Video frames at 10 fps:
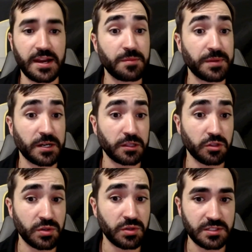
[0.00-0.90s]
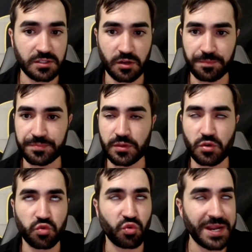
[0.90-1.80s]
Eddie Pierre-Louis,
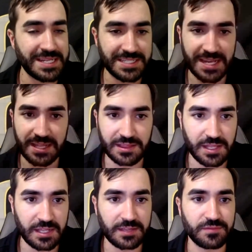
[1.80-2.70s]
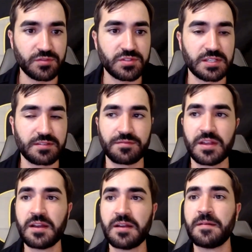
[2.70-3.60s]
crazy athletic. If you've seen
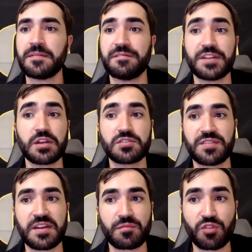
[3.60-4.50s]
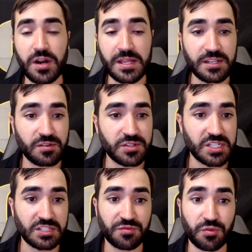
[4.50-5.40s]
videos of him running,
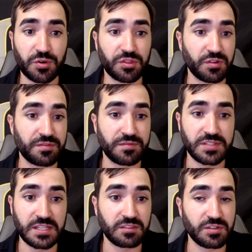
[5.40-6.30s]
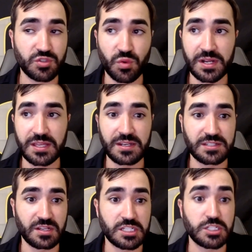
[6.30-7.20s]
6'4", 315, 320, and
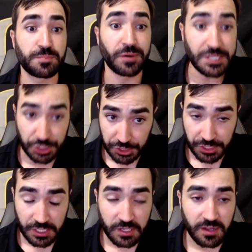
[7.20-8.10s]
he's a sprinter